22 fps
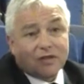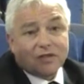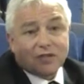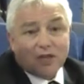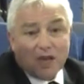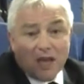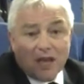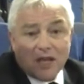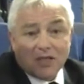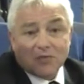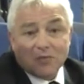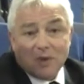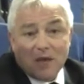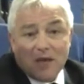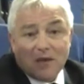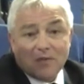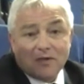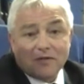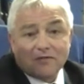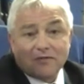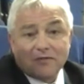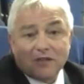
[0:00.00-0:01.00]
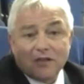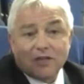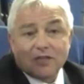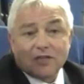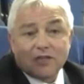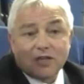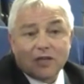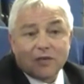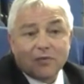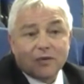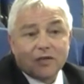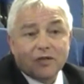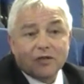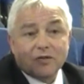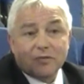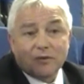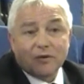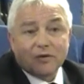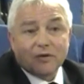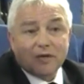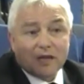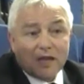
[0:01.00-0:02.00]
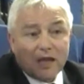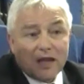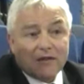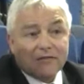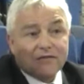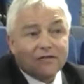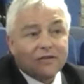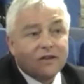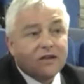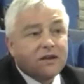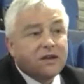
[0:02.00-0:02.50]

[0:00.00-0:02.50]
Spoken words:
a change maybe of leadership in WUKF